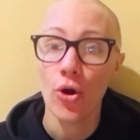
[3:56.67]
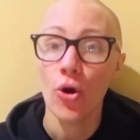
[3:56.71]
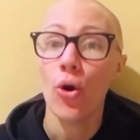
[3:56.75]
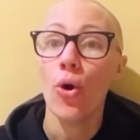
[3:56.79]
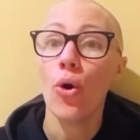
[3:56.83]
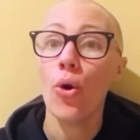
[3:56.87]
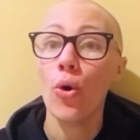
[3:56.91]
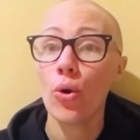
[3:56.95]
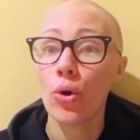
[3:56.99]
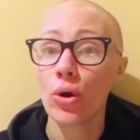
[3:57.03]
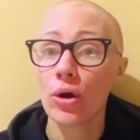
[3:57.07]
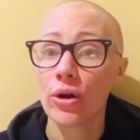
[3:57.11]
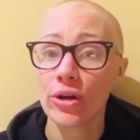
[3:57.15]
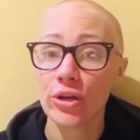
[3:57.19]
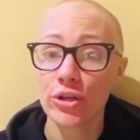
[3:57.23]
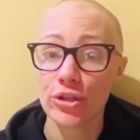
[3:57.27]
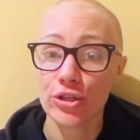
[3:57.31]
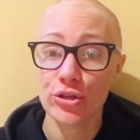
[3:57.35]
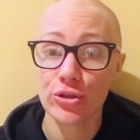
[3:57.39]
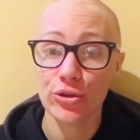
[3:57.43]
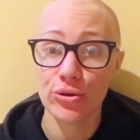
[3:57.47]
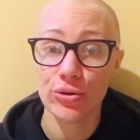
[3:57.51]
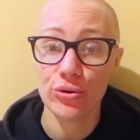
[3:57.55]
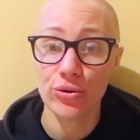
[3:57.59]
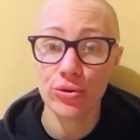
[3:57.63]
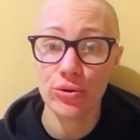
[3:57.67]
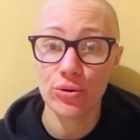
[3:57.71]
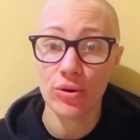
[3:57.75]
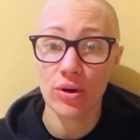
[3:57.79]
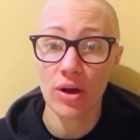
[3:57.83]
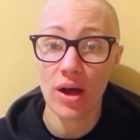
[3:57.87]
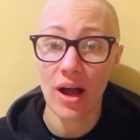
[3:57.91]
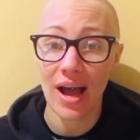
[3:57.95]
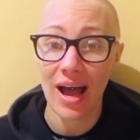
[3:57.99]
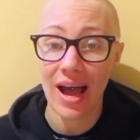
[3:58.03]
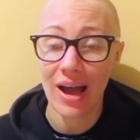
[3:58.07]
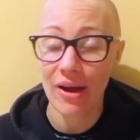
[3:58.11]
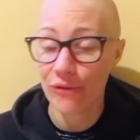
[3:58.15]
or to
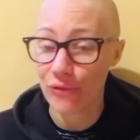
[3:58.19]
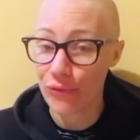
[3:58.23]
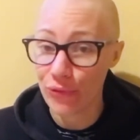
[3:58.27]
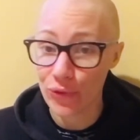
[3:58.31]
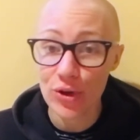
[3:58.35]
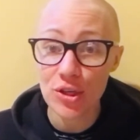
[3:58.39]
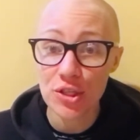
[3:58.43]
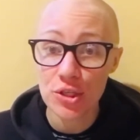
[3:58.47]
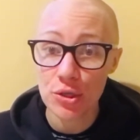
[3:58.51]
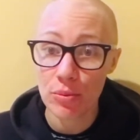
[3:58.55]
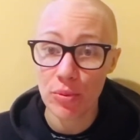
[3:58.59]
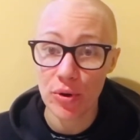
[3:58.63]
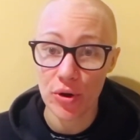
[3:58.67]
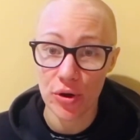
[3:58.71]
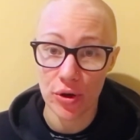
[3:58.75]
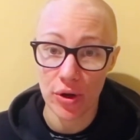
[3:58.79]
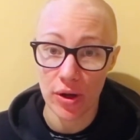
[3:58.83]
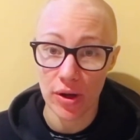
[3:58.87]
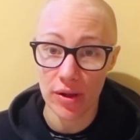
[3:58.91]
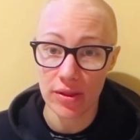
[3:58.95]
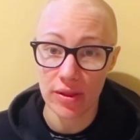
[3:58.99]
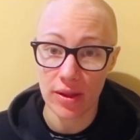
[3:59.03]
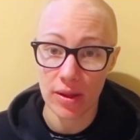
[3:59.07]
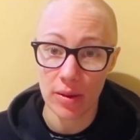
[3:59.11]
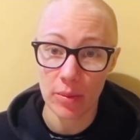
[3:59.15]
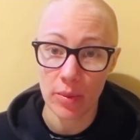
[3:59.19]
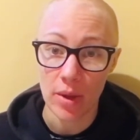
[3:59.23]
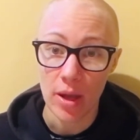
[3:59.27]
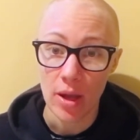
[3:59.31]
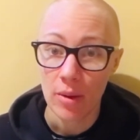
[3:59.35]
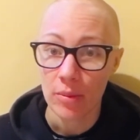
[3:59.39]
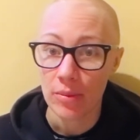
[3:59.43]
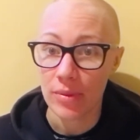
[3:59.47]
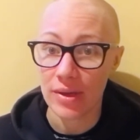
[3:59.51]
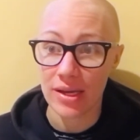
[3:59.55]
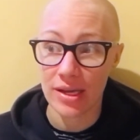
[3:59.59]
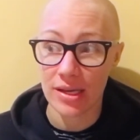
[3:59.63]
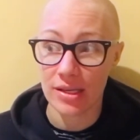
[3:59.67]
have freezer burn on them
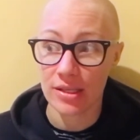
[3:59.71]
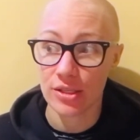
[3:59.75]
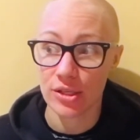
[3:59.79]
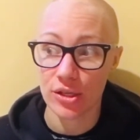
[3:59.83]
because